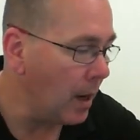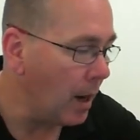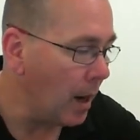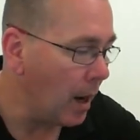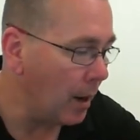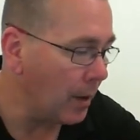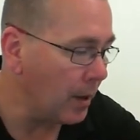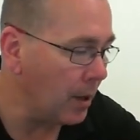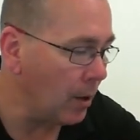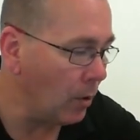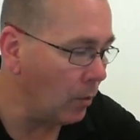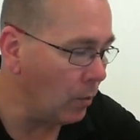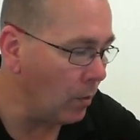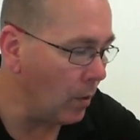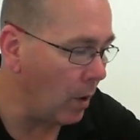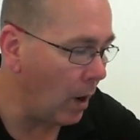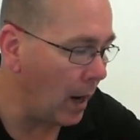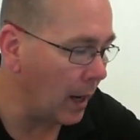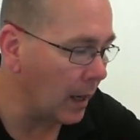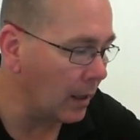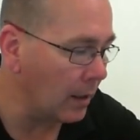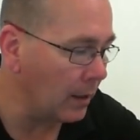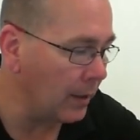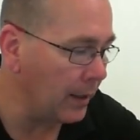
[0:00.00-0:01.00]
I'm going to
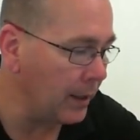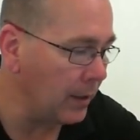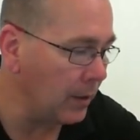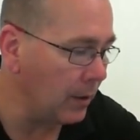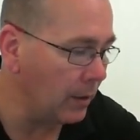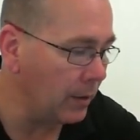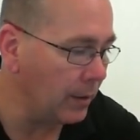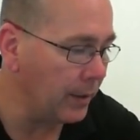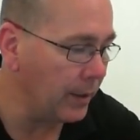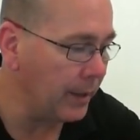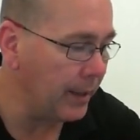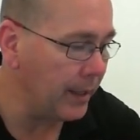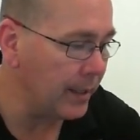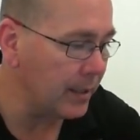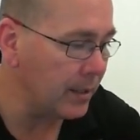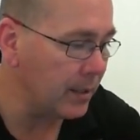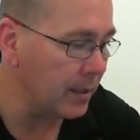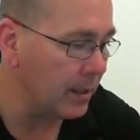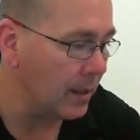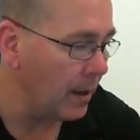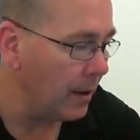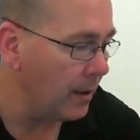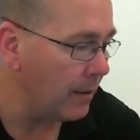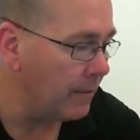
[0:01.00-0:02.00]
right click on this
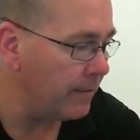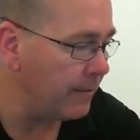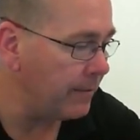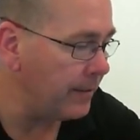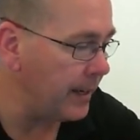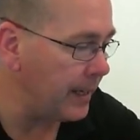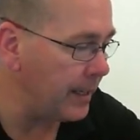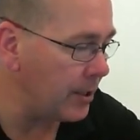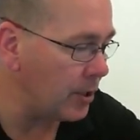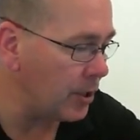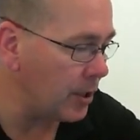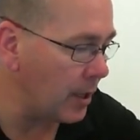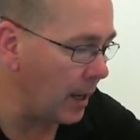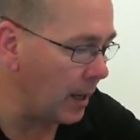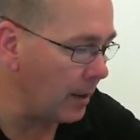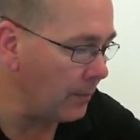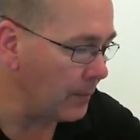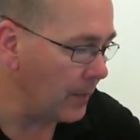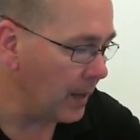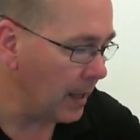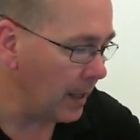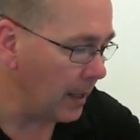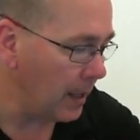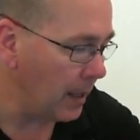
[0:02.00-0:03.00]
feature
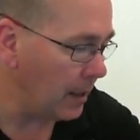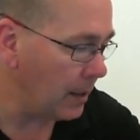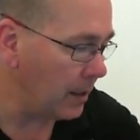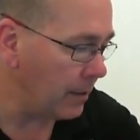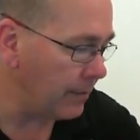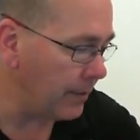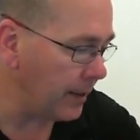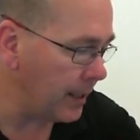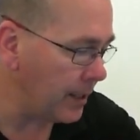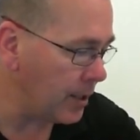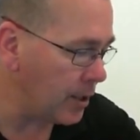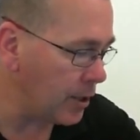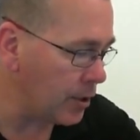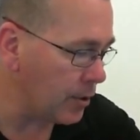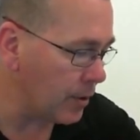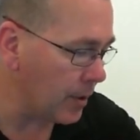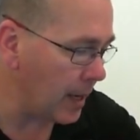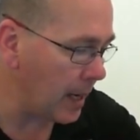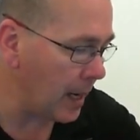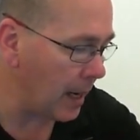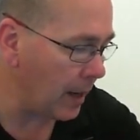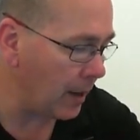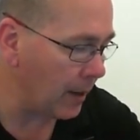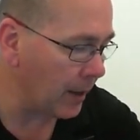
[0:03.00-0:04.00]
in the feature
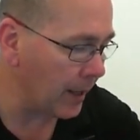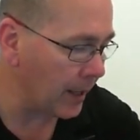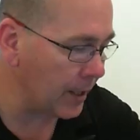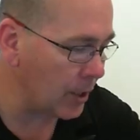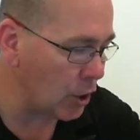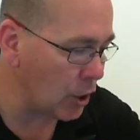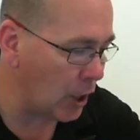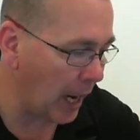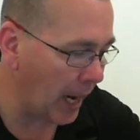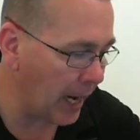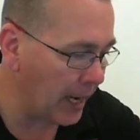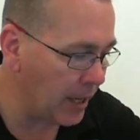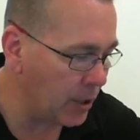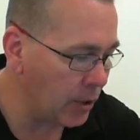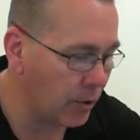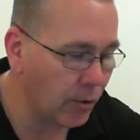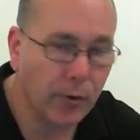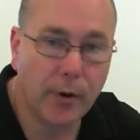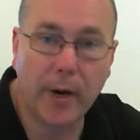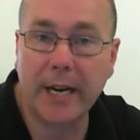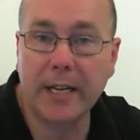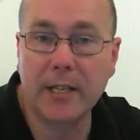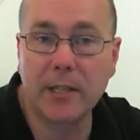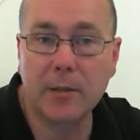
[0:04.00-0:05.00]
tree, and I'm going to change
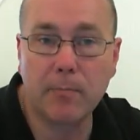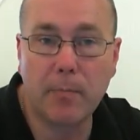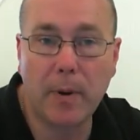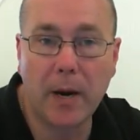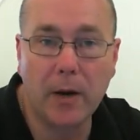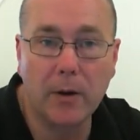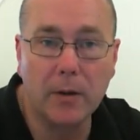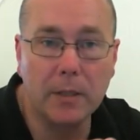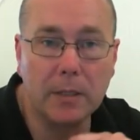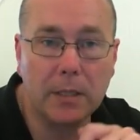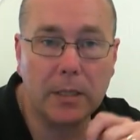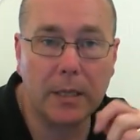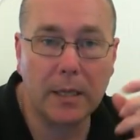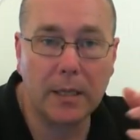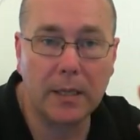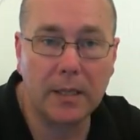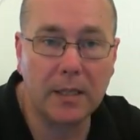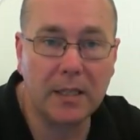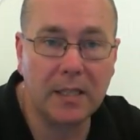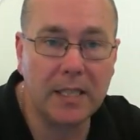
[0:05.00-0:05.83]
transparency.